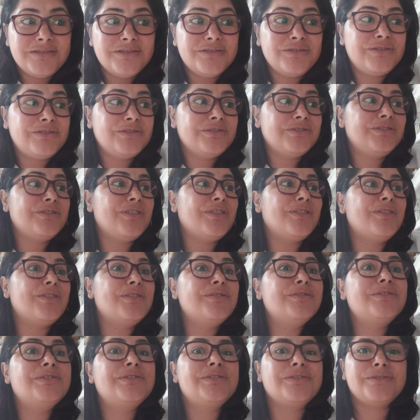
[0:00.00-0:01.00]
you should
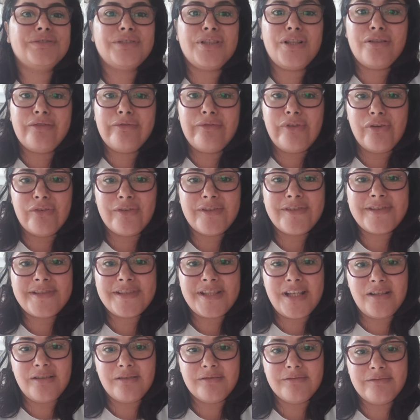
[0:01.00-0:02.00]
also love
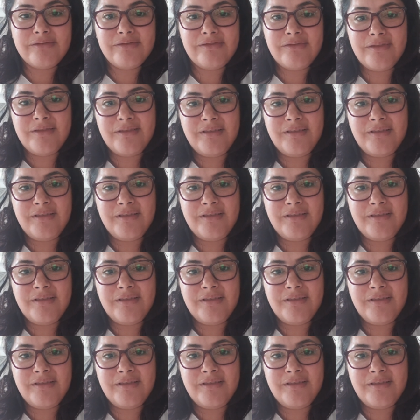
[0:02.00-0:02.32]
yourself.